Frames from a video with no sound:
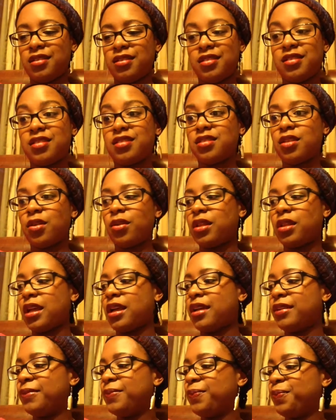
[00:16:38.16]
so
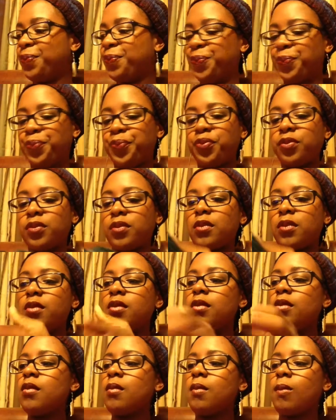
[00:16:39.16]
glad.
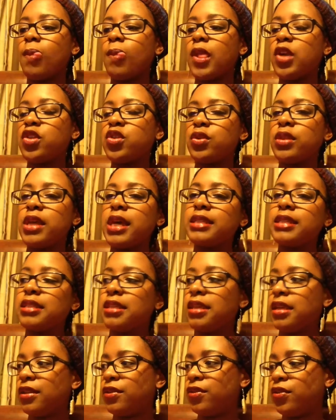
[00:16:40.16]
So that's
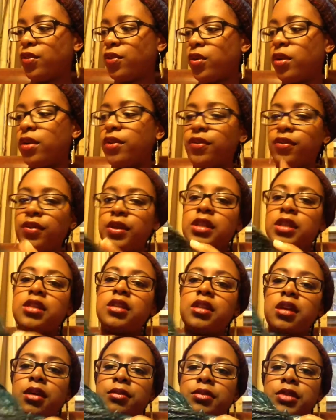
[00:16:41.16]
it for
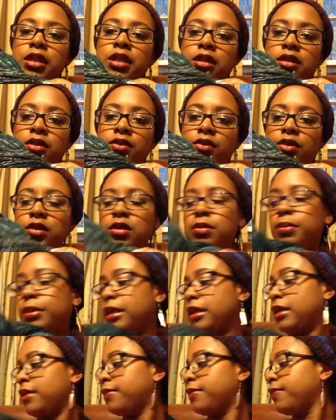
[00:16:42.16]
finished objects for
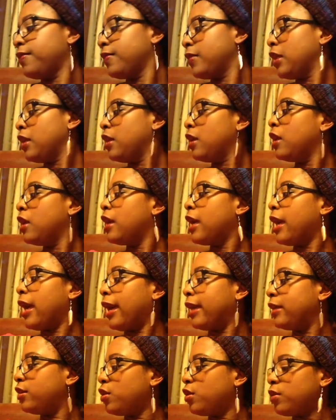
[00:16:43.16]
spinning.
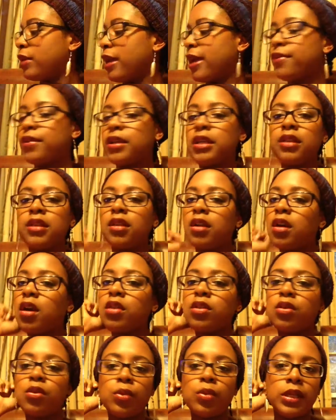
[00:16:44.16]
I don't have anything
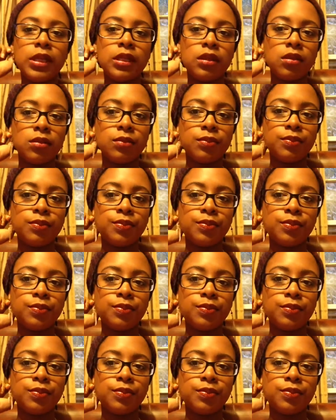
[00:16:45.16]
on the wheel.